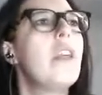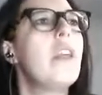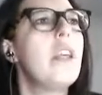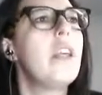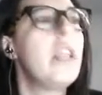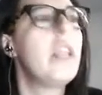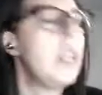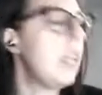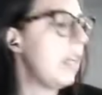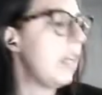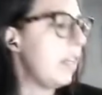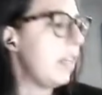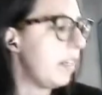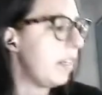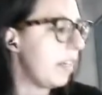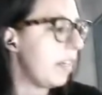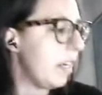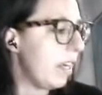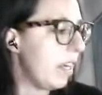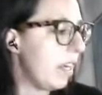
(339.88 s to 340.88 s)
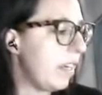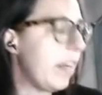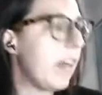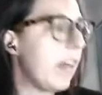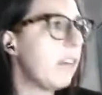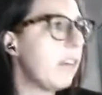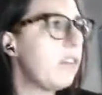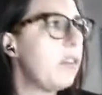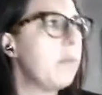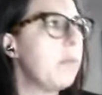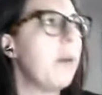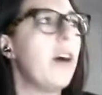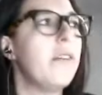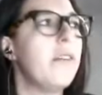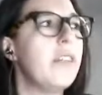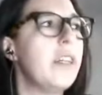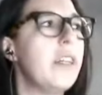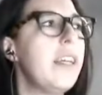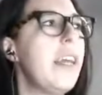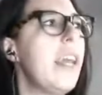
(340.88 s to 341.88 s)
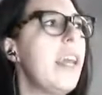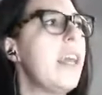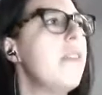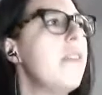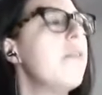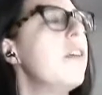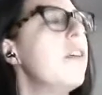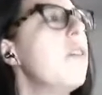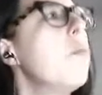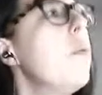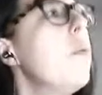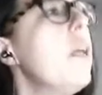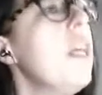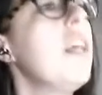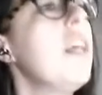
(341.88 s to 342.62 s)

In the atrium of the cave, we